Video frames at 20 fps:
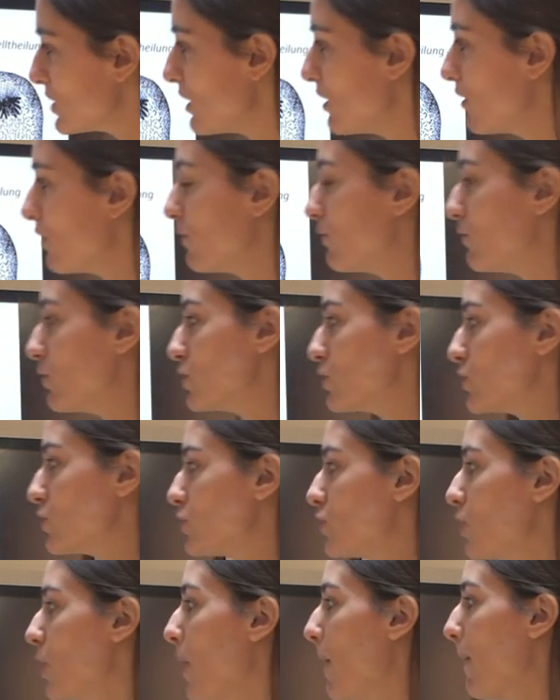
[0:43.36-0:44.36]
here
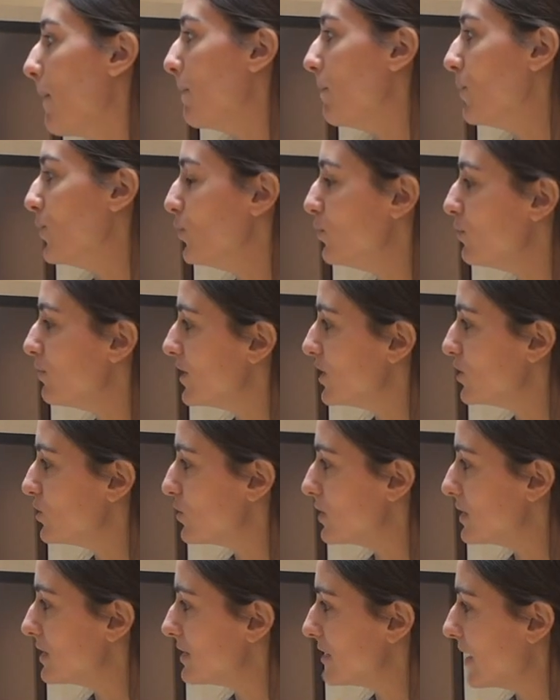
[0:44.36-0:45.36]
first moving
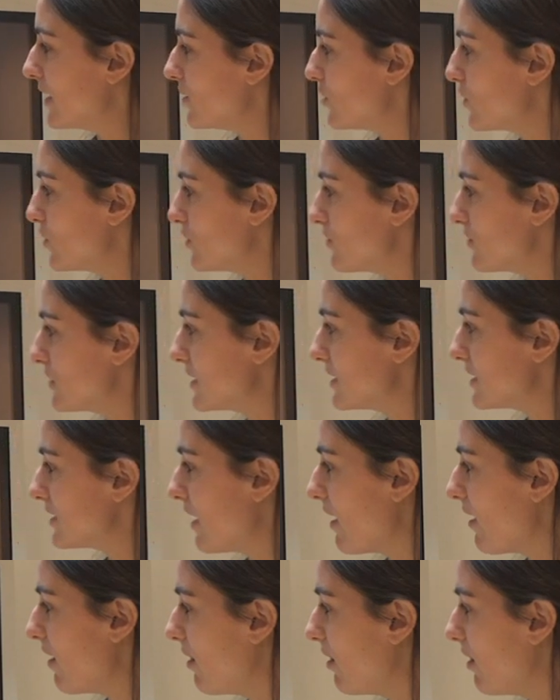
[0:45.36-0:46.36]
to the center of the
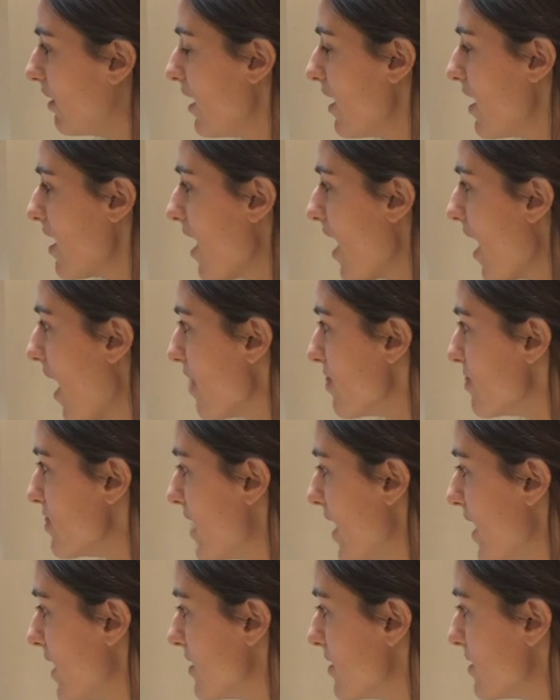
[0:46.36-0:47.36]
cell and
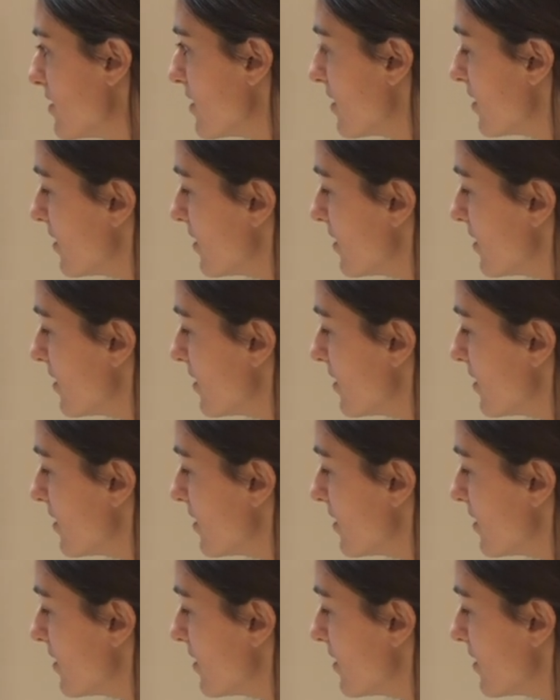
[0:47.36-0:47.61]
then